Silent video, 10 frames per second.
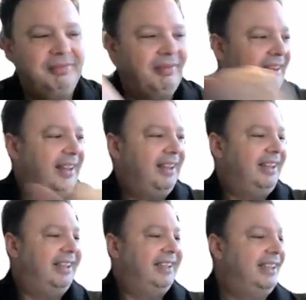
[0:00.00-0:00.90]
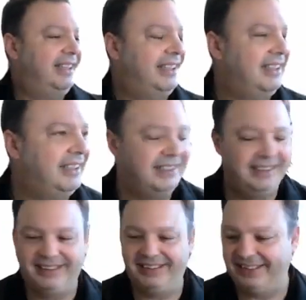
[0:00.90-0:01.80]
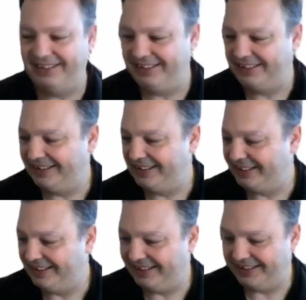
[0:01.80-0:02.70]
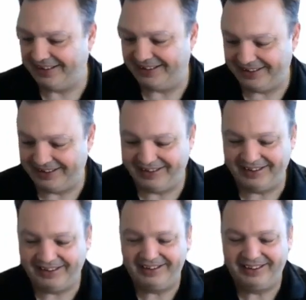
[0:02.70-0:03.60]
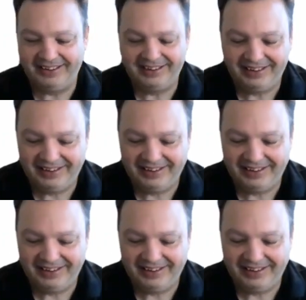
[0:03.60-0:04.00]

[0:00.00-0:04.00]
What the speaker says: [no speech]